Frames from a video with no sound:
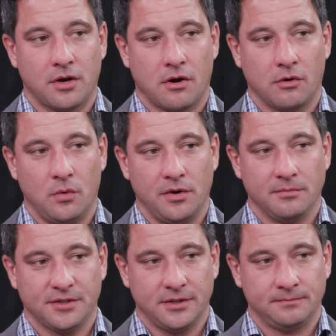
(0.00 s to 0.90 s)
with Carl
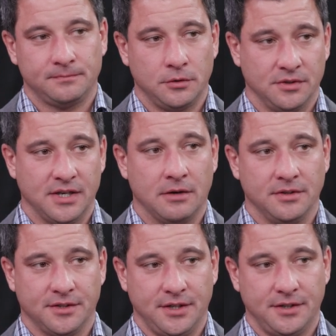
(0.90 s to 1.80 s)
Williamson, who is now
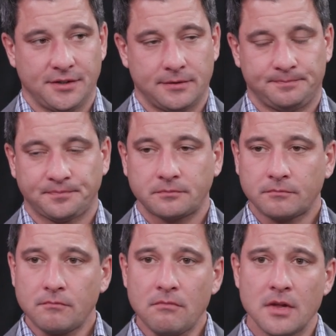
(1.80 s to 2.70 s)
deceased.
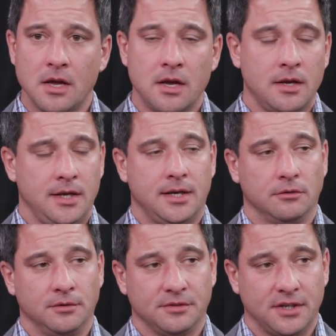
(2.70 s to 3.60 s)
He
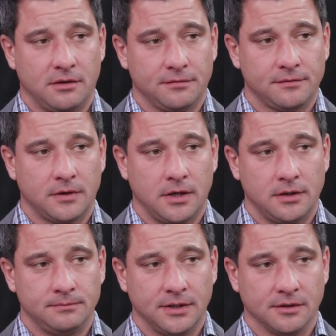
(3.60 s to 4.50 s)
killed himself
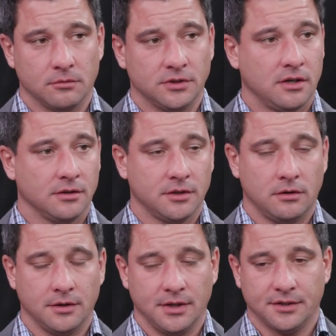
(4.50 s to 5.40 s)
um, as a result of
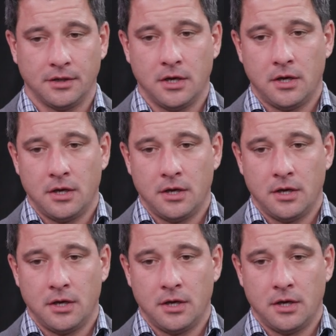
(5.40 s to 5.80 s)
all this,